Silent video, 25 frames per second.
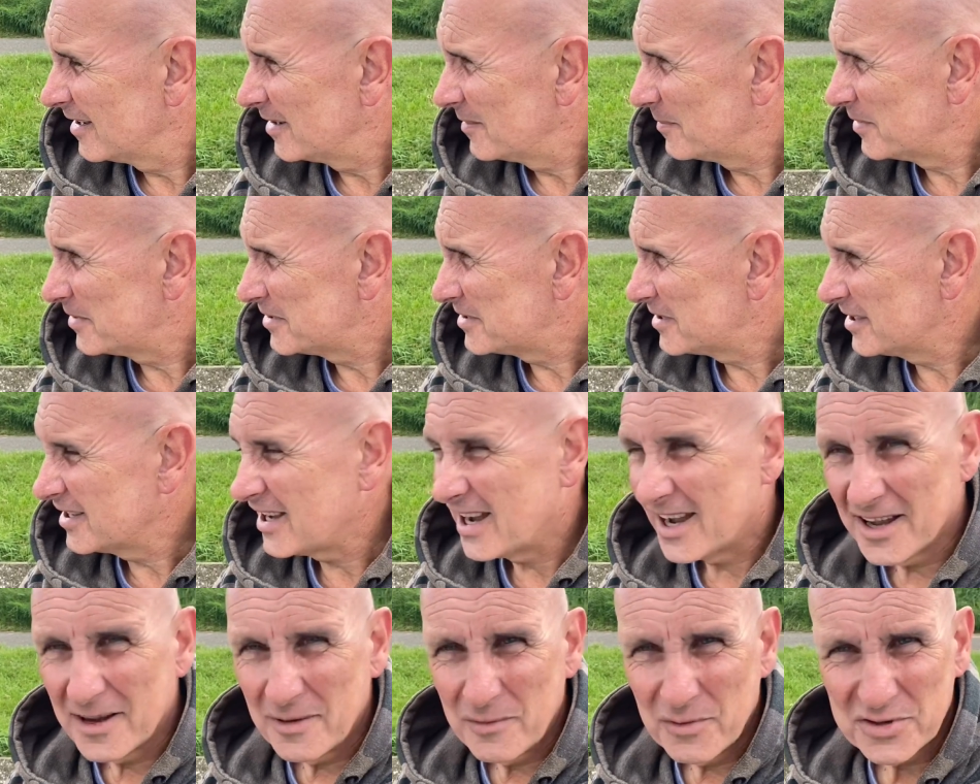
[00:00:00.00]
But
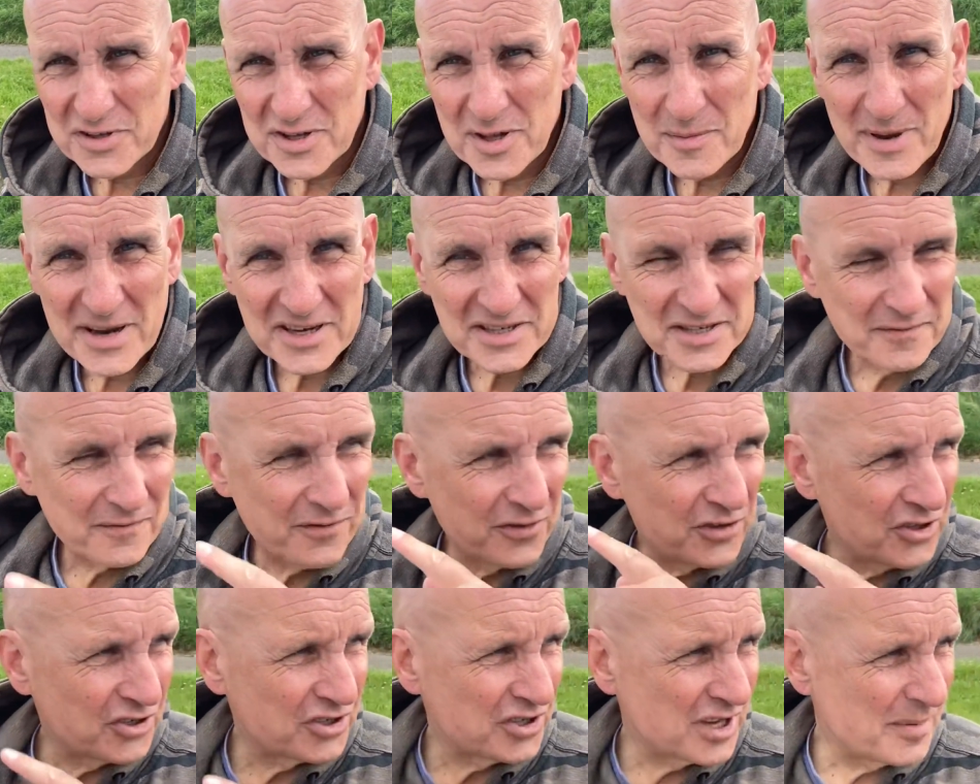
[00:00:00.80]
yeah, it wasn't the best of
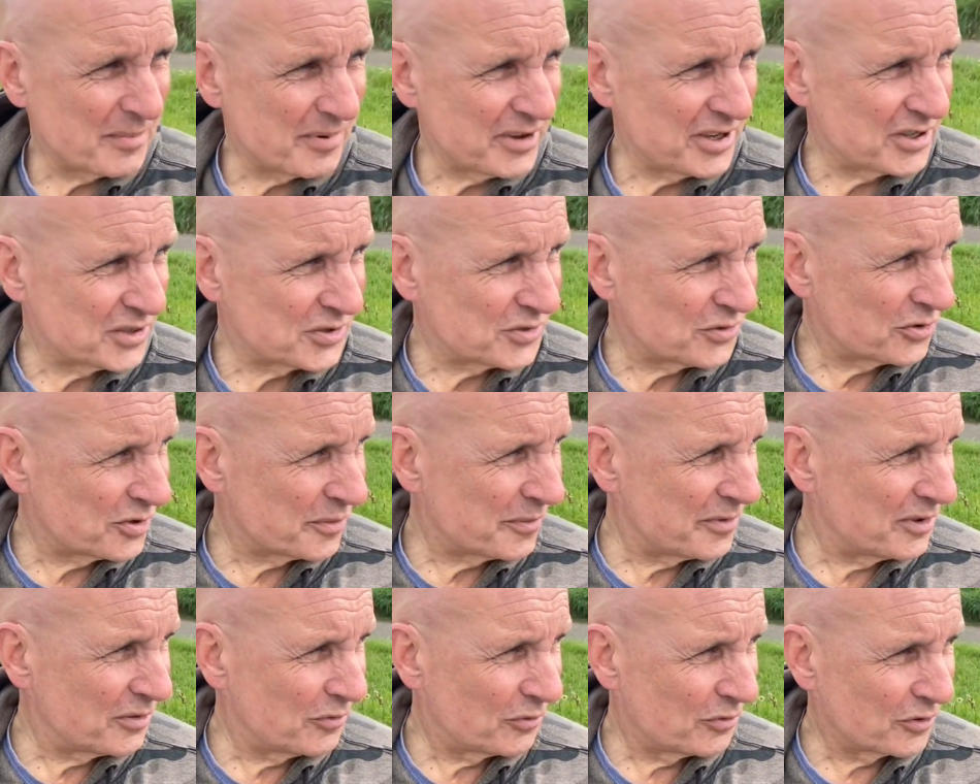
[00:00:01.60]
footage there, but you saw them
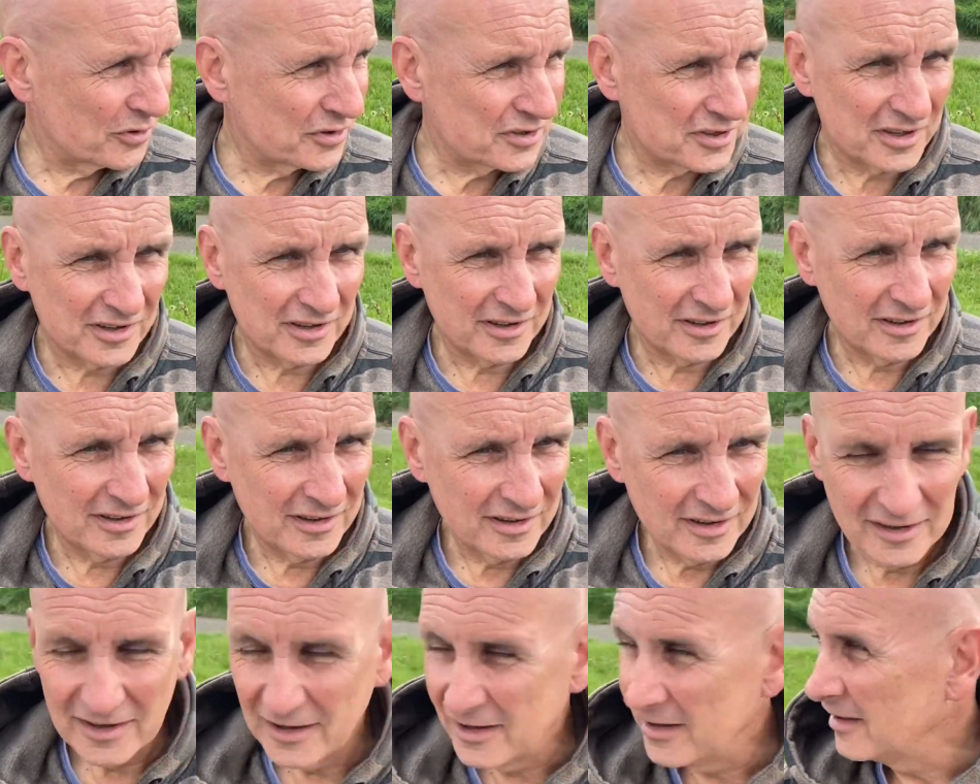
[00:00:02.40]
in the water.
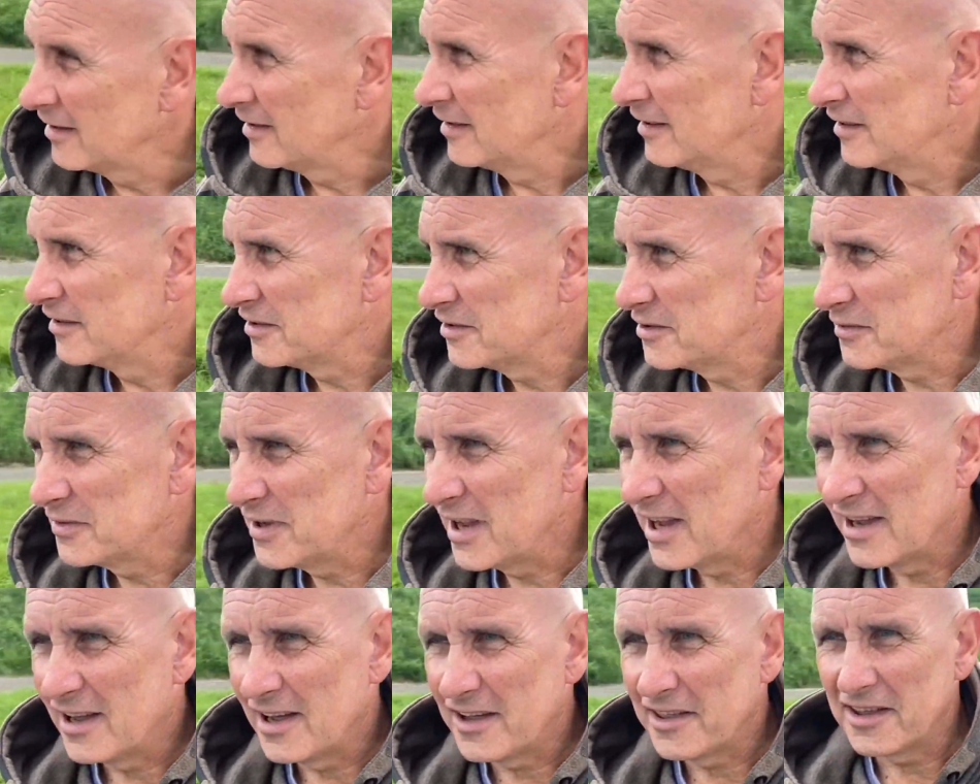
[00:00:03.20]
So
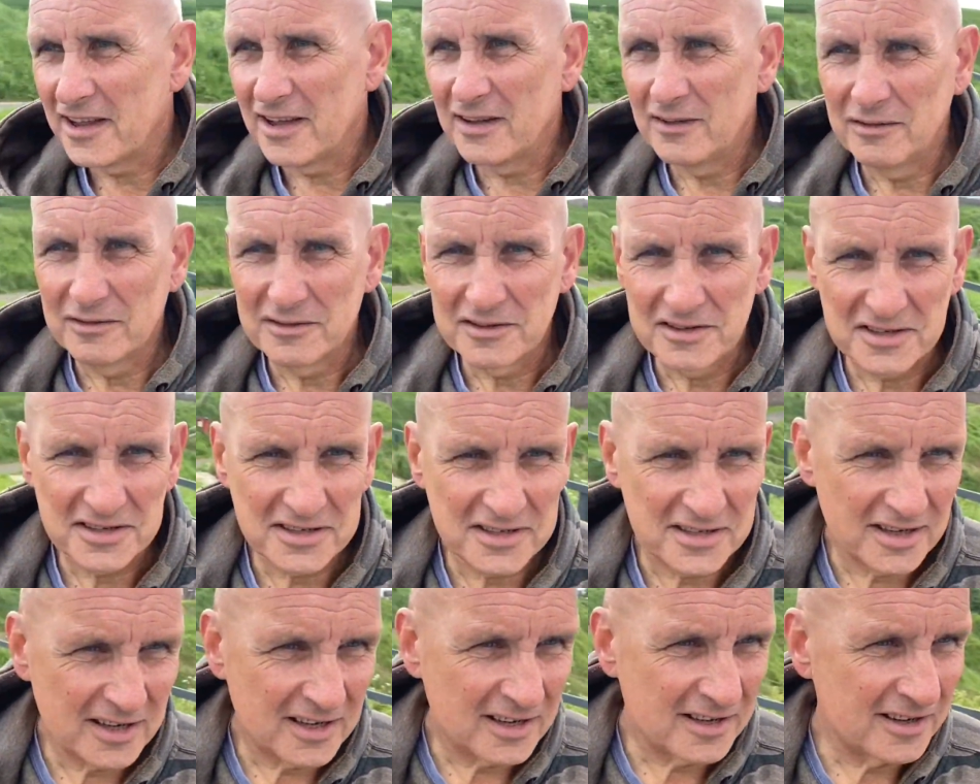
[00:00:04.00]
yeah, I think I'll just
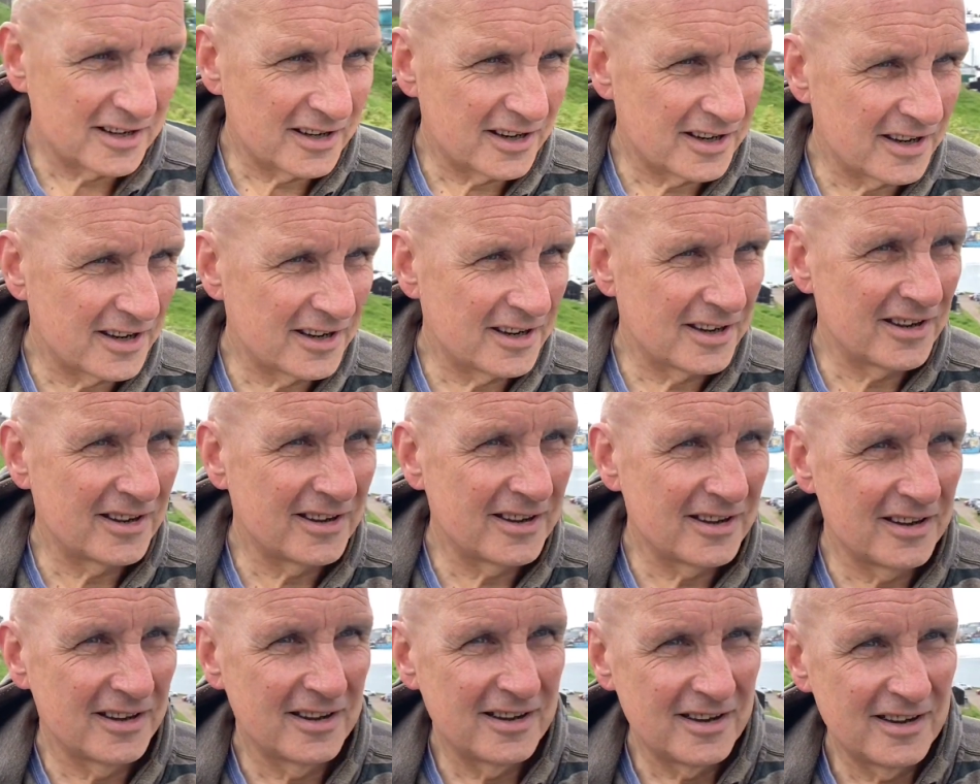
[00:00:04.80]

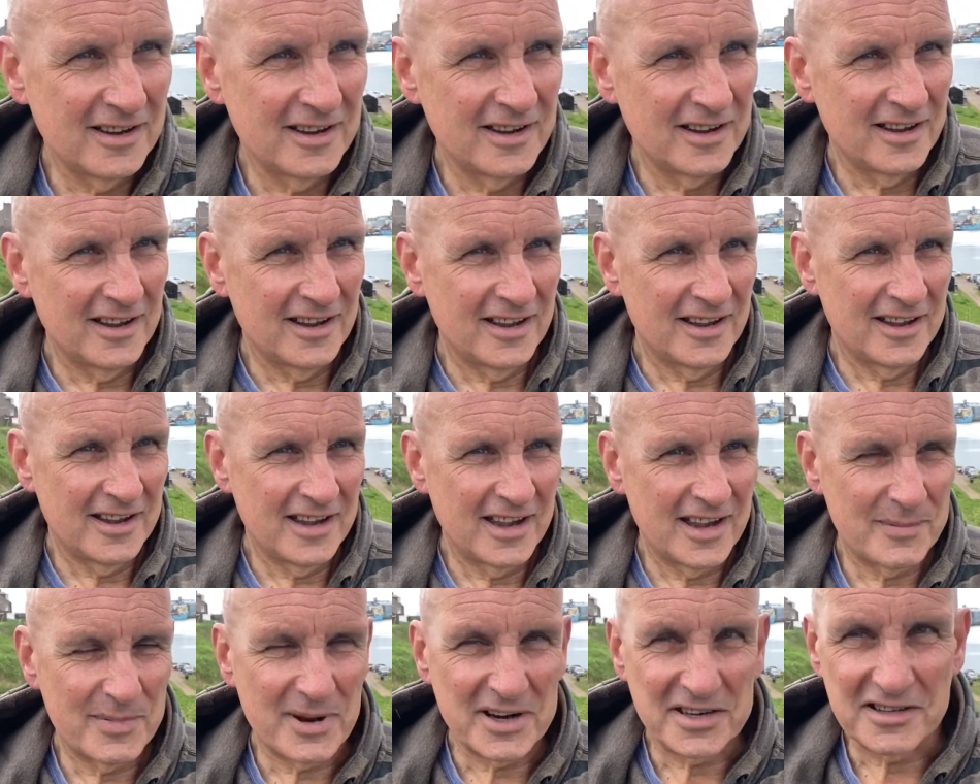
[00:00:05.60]

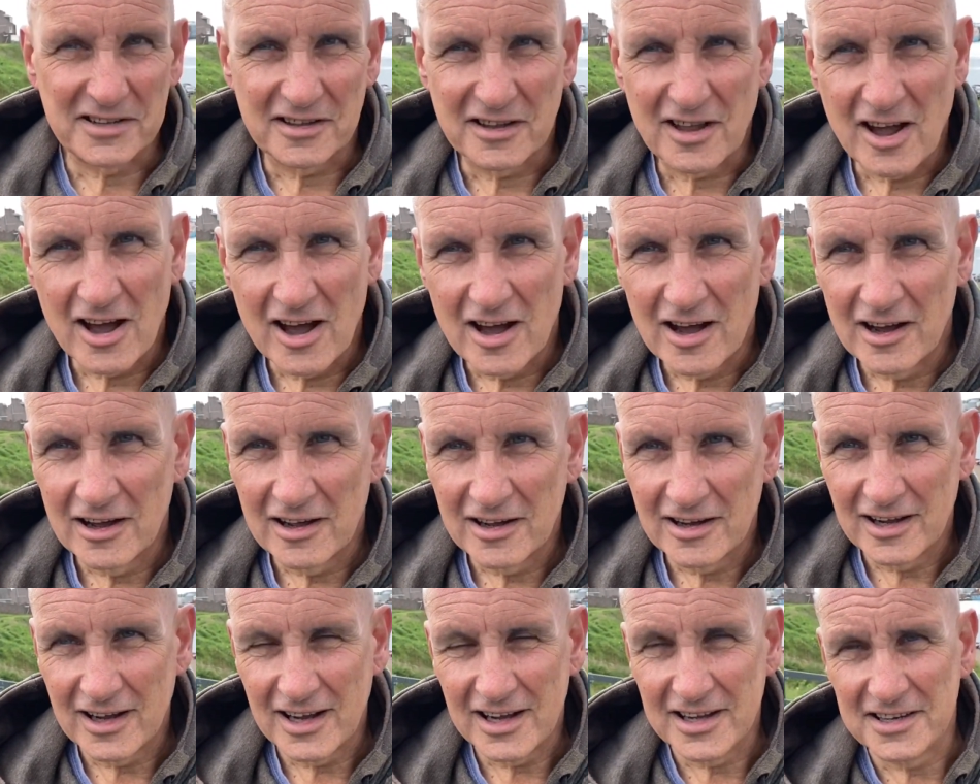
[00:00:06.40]
head back to the car
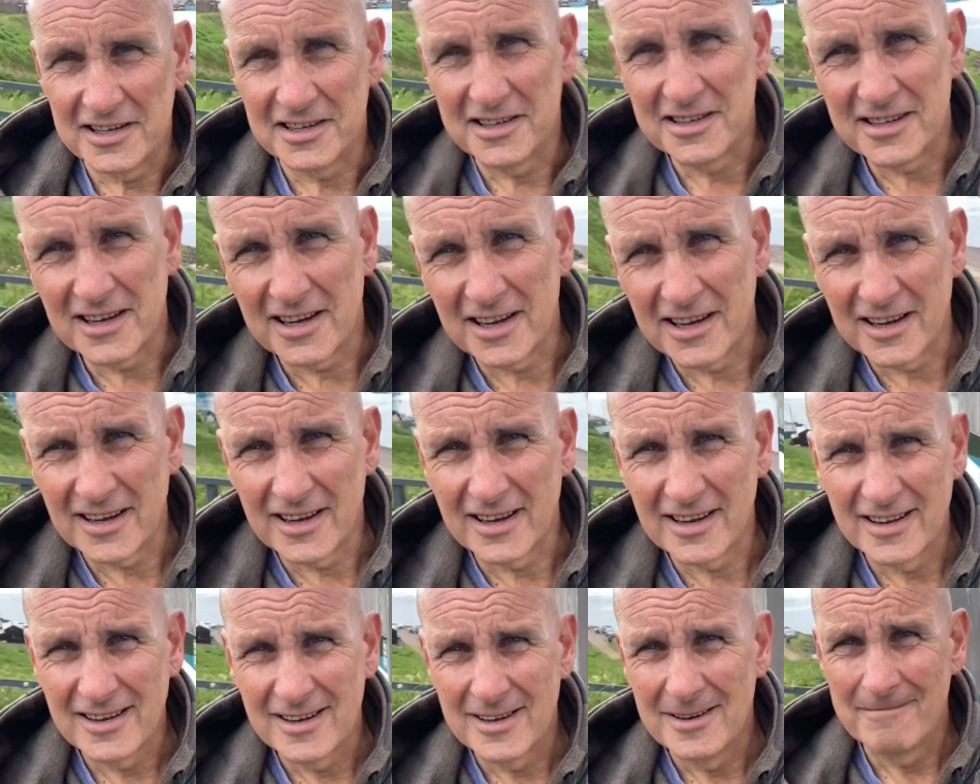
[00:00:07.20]
and
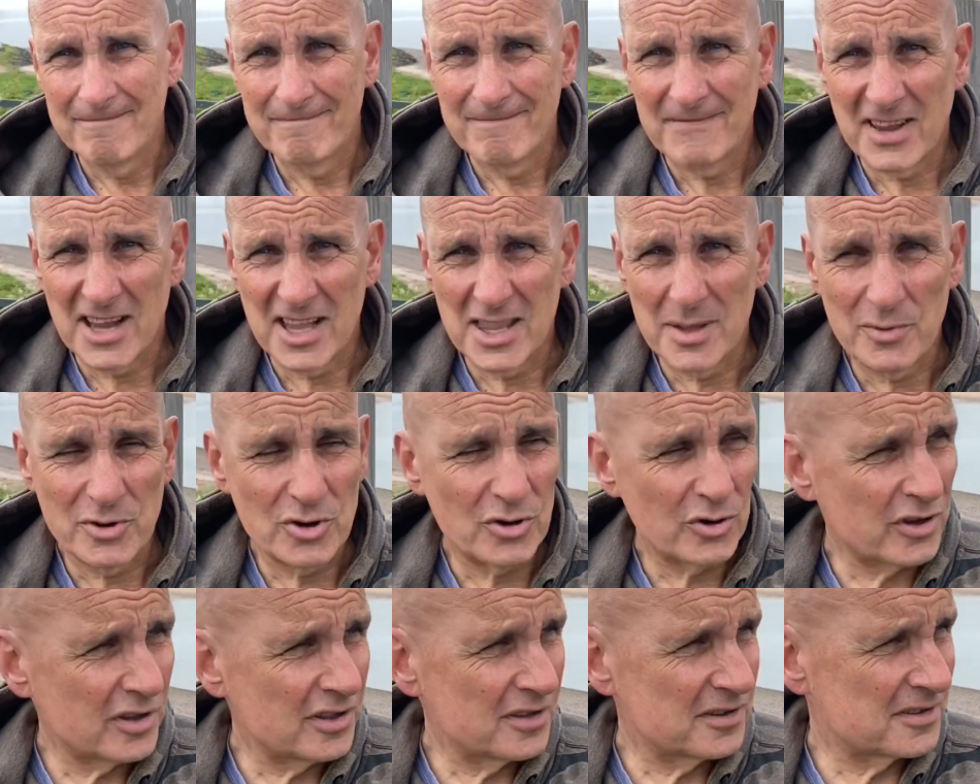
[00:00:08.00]
get the
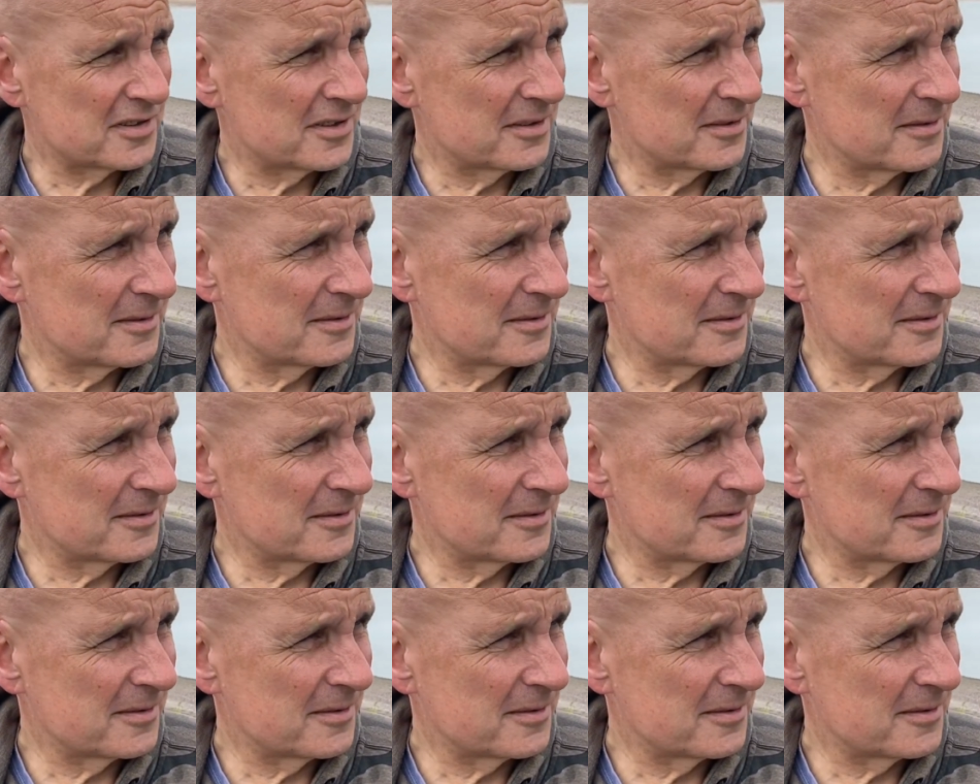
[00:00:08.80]
binoculars.